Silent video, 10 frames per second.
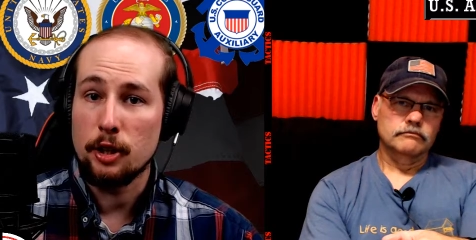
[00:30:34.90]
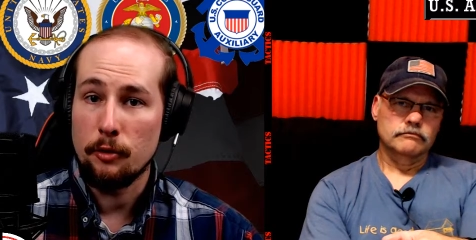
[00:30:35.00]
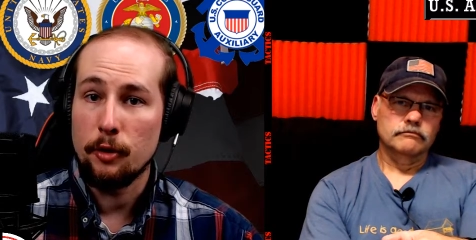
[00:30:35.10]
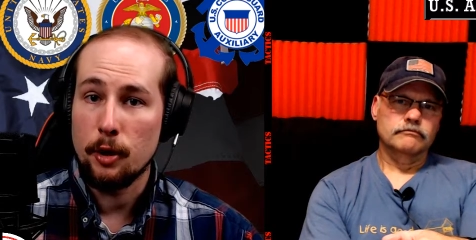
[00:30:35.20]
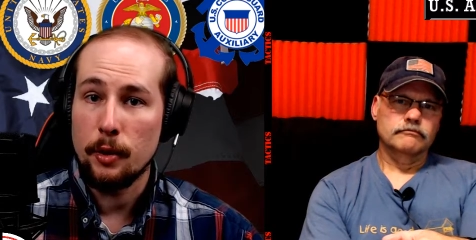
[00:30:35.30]

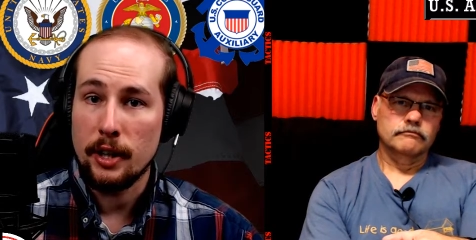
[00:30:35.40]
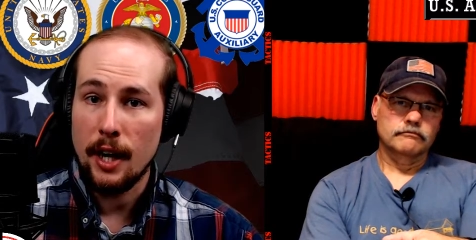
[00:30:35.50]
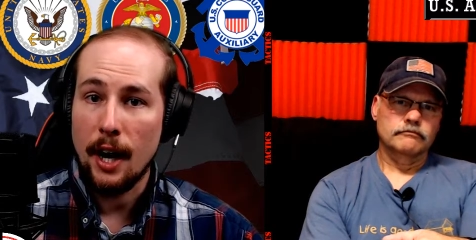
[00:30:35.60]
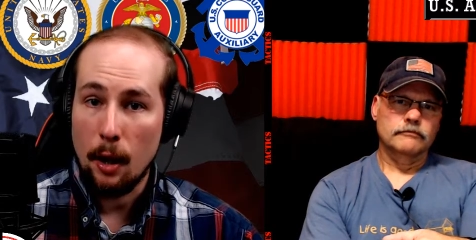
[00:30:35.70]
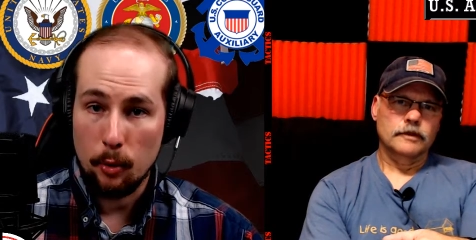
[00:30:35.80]
Speaker 1: for doing that.
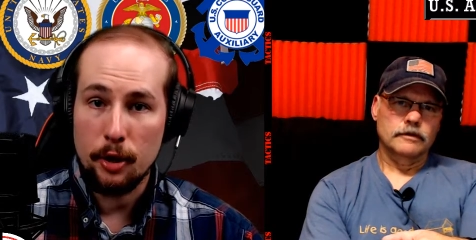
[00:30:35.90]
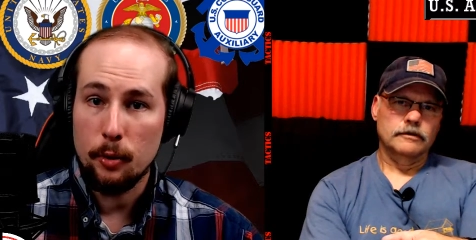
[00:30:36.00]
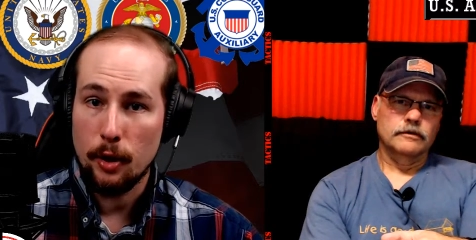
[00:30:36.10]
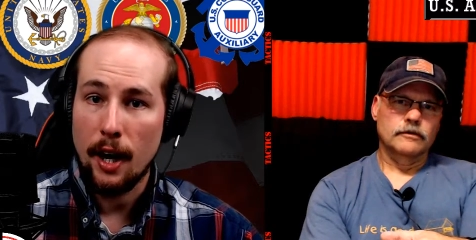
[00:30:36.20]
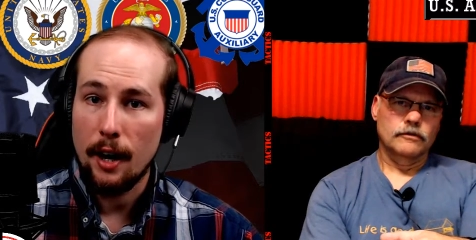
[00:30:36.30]
I really
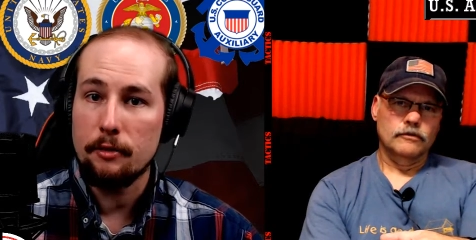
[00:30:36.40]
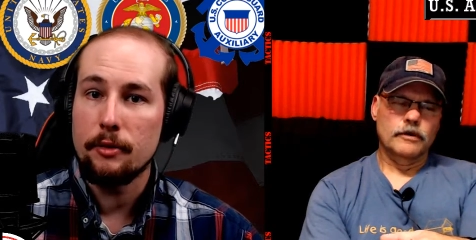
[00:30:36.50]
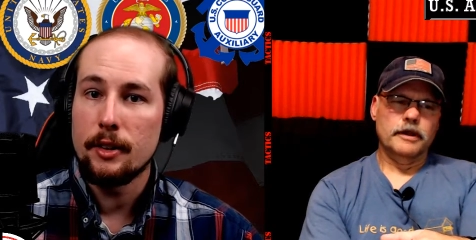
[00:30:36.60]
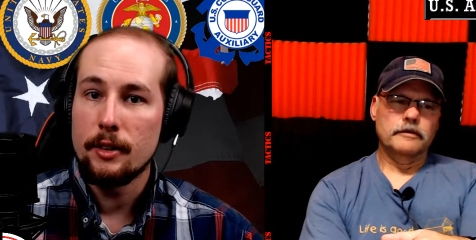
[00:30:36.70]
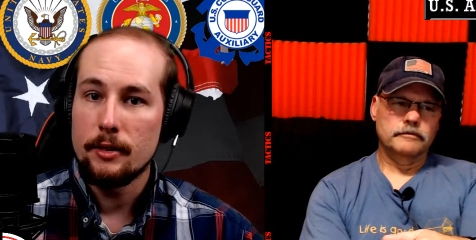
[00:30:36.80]
would have.
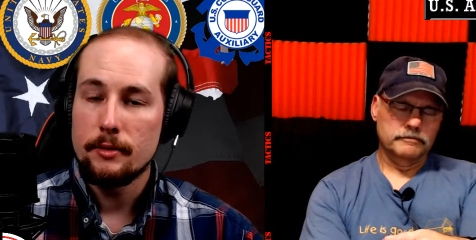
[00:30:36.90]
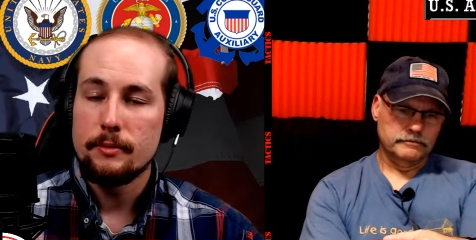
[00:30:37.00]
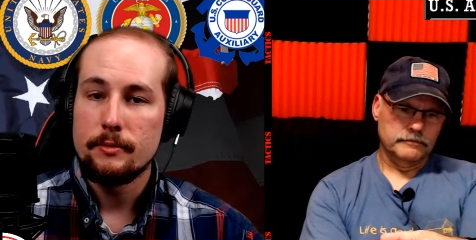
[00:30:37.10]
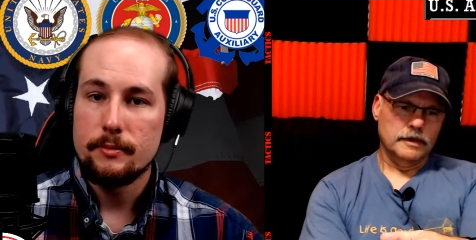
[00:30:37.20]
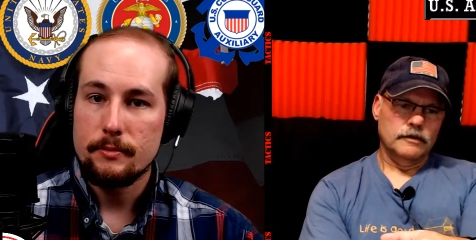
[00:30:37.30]
Speaker 2: Right.
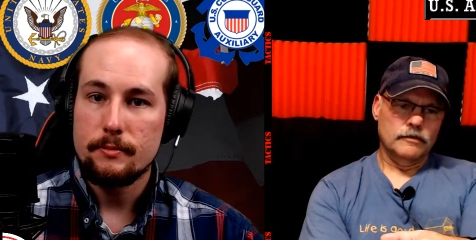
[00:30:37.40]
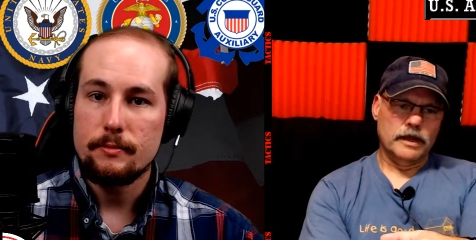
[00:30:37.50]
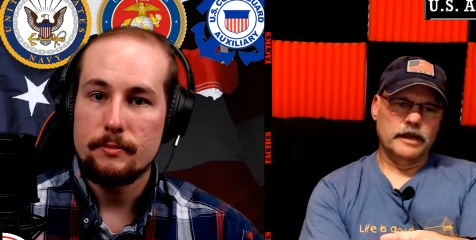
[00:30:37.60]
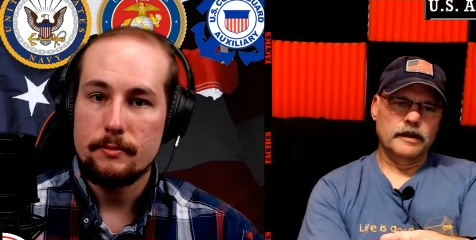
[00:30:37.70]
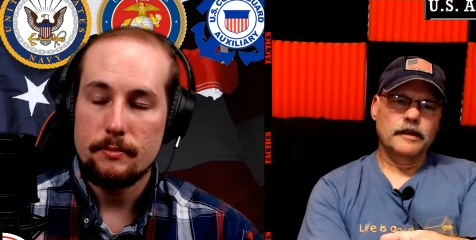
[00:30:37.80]

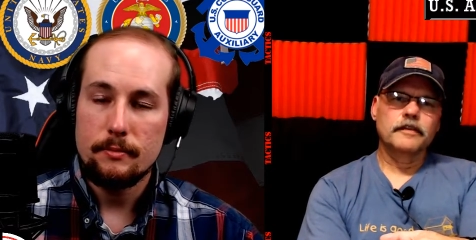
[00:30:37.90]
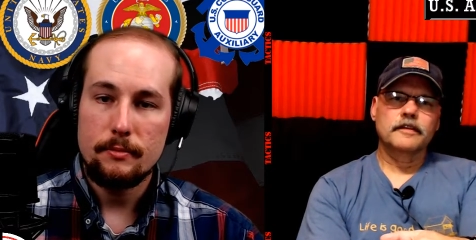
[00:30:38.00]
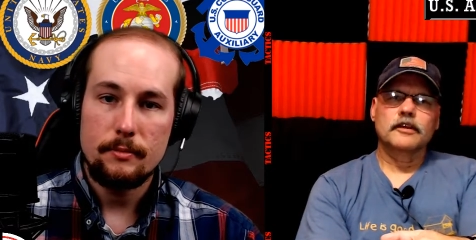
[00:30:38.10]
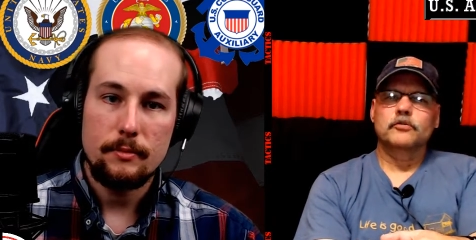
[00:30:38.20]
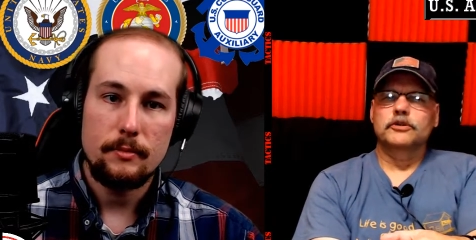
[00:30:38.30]
Right. And I think
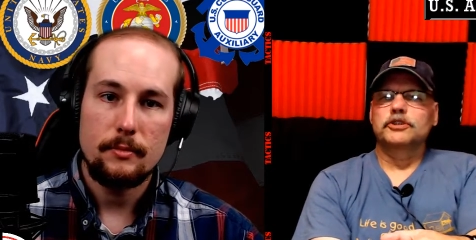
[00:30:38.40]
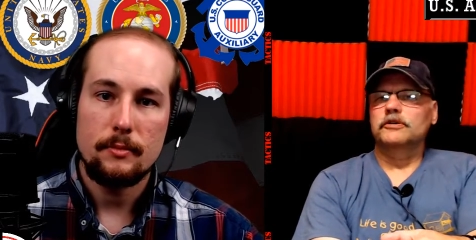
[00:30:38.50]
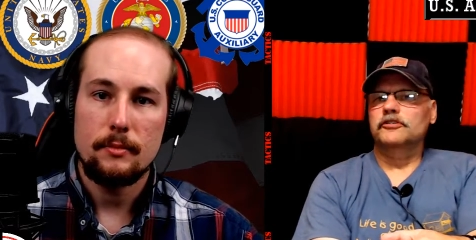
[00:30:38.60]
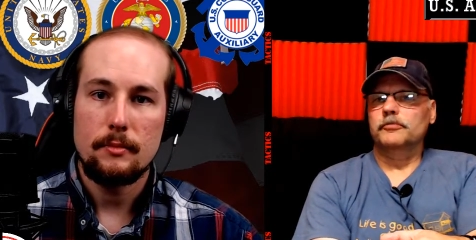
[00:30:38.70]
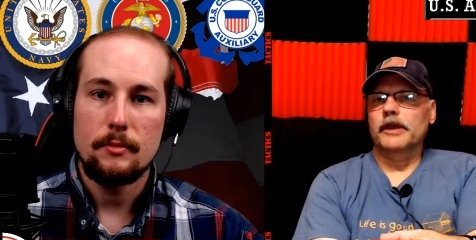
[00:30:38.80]
that's what you
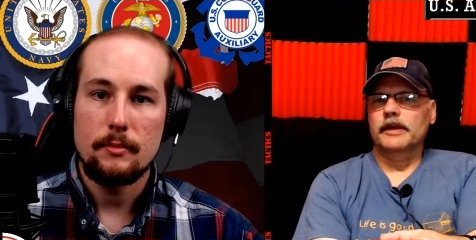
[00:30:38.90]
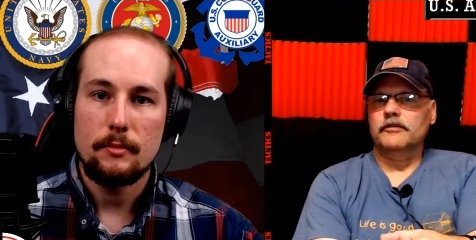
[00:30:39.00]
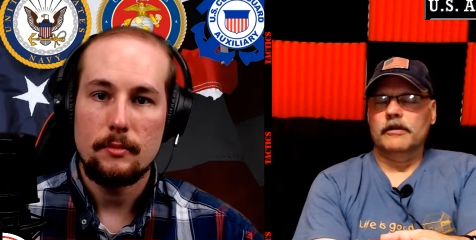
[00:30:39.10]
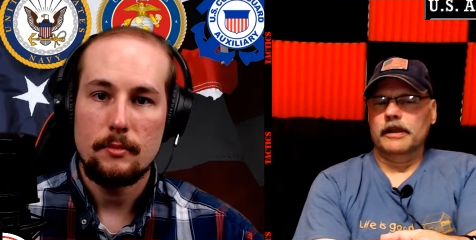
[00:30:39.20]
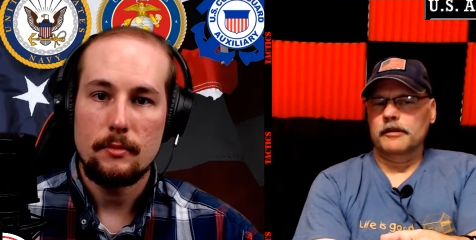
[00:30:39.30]
expect,
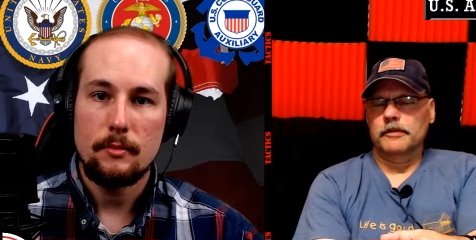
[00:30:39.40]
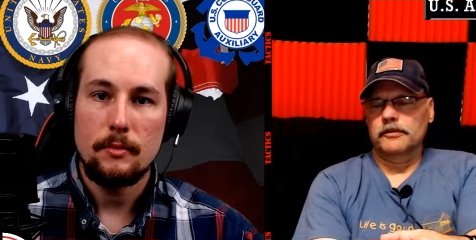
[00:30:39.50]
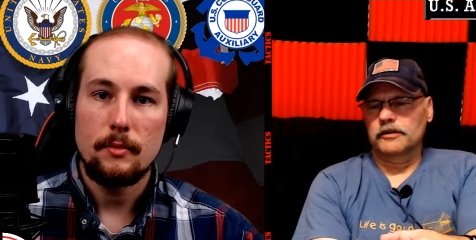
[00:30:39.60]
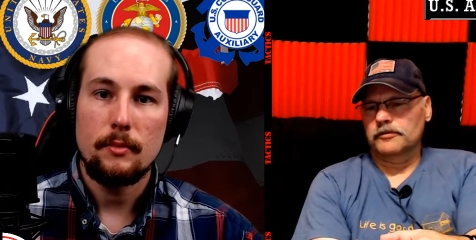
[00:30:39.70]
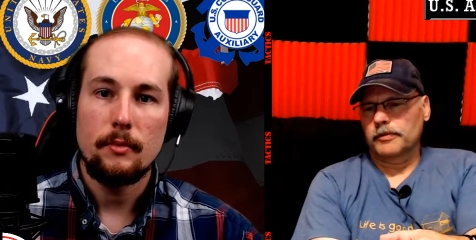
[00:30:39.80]
right? I mean, you
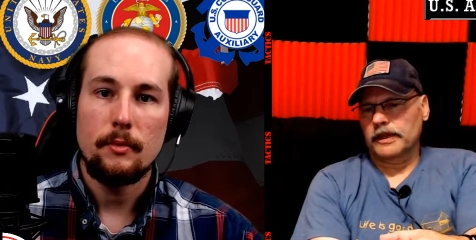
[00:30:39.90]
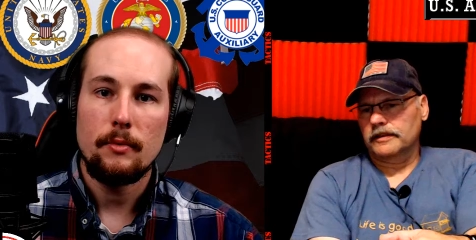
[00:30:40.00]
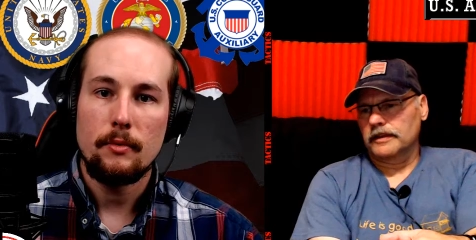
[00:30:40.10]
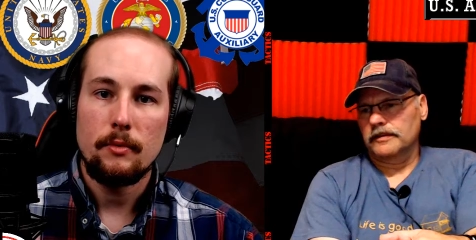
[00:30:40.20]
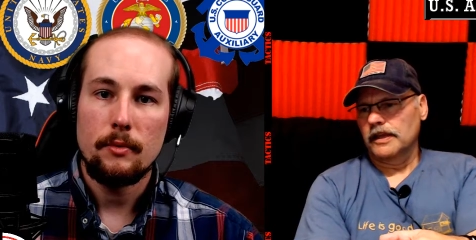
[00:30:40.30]
expect
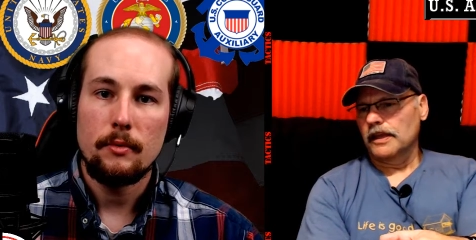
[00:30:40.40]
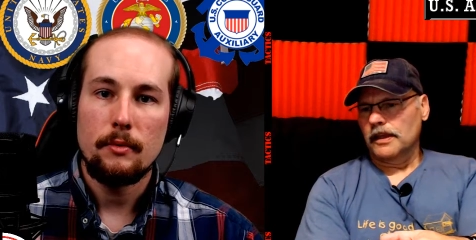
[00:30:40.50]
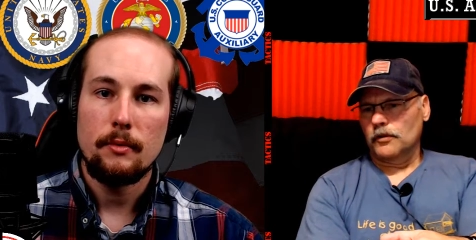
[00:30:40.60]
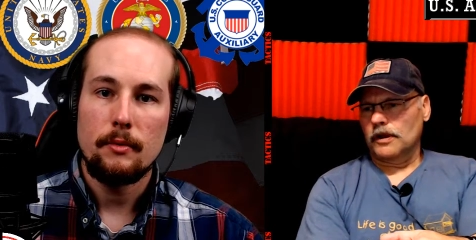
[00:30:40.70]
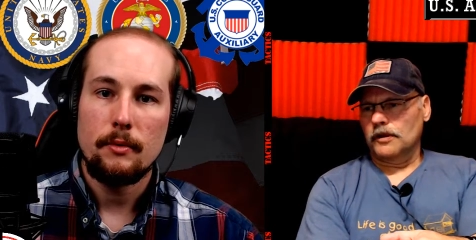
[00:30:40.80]
that
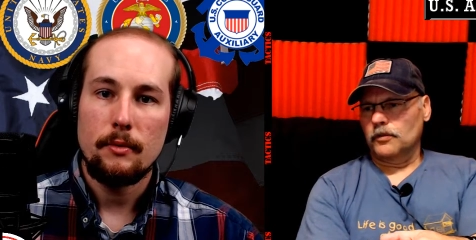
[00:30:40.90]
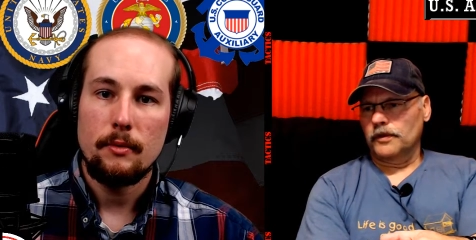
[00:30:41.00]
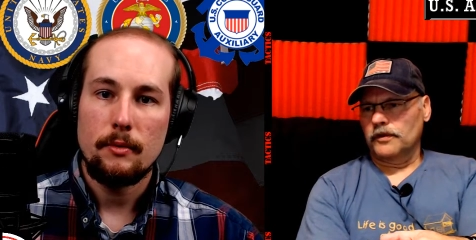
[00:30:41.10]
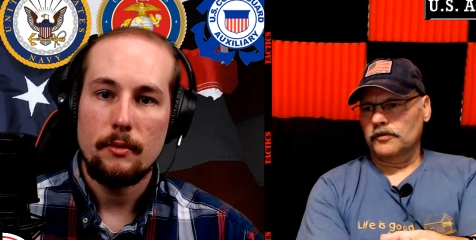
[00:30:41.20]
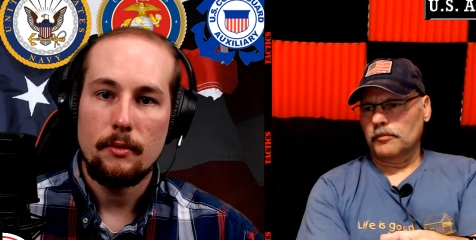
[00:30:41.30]
when
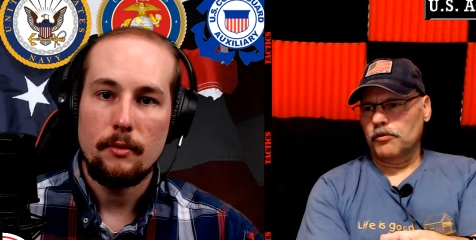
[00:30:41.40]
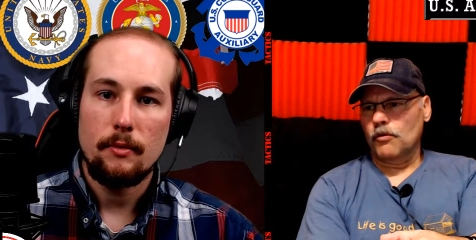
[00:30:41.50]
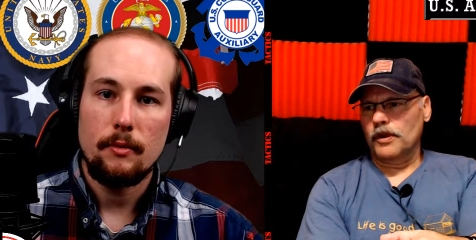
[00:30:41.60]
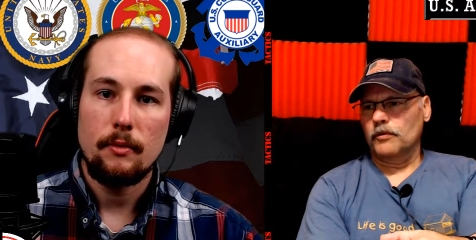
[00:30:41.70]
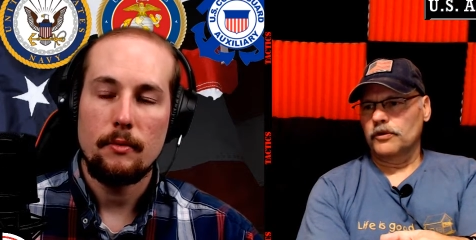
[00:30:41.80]
there's a
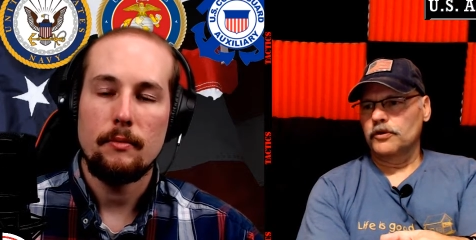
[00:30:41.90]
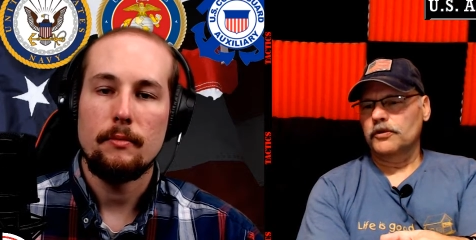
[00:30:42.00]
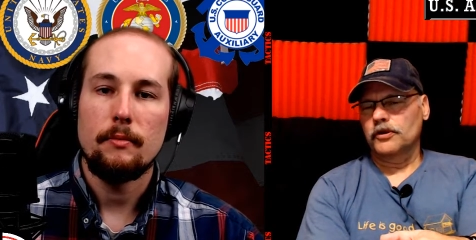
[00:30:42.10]
point when you can